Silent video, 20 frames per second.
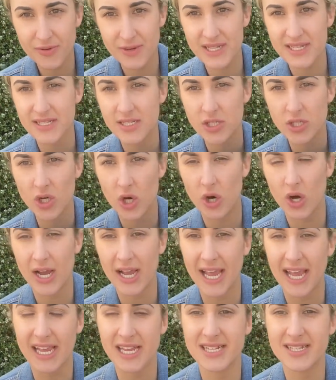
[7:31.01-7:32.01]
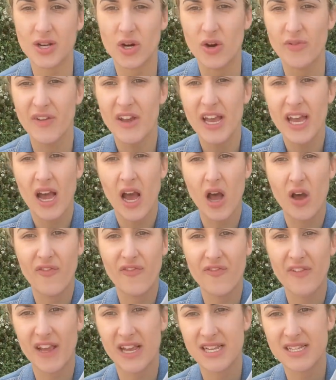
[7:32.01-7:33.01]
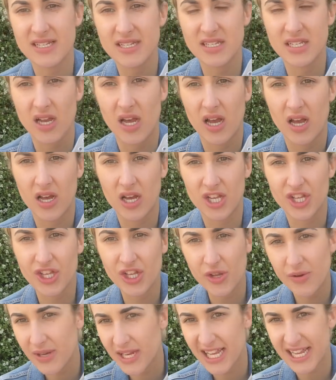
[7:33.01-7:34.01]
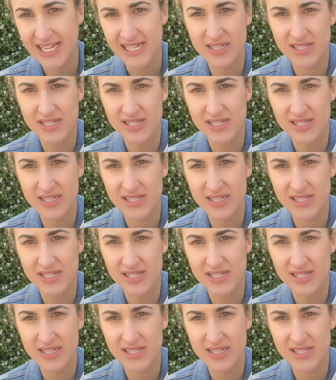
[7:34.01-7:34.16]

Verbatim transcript: It's not a case of a fixed unit.